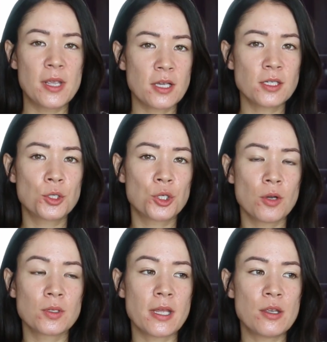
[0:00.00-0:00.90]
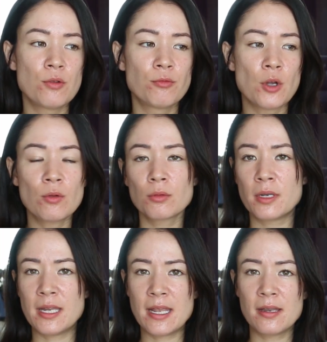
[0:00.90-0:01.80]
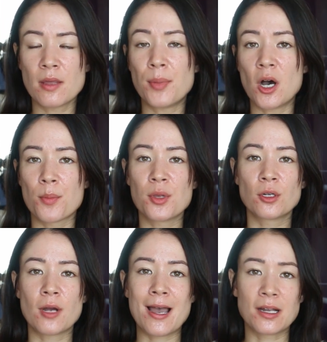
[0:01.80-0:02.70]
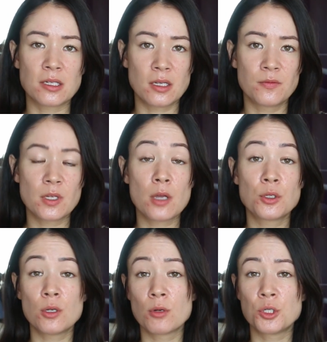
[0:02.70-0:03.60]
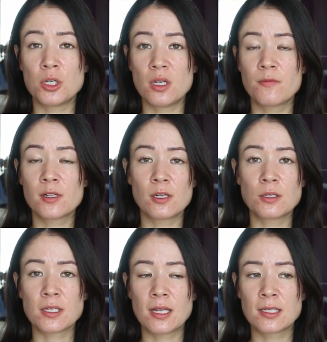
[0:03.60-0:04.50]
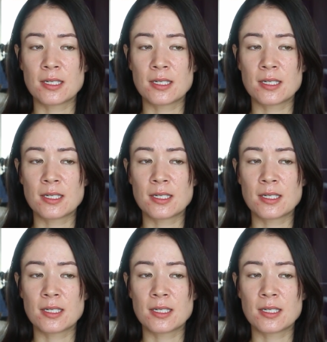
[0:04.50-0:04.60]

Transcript: because it shows that you don't need the popular actives to achieve clear skin.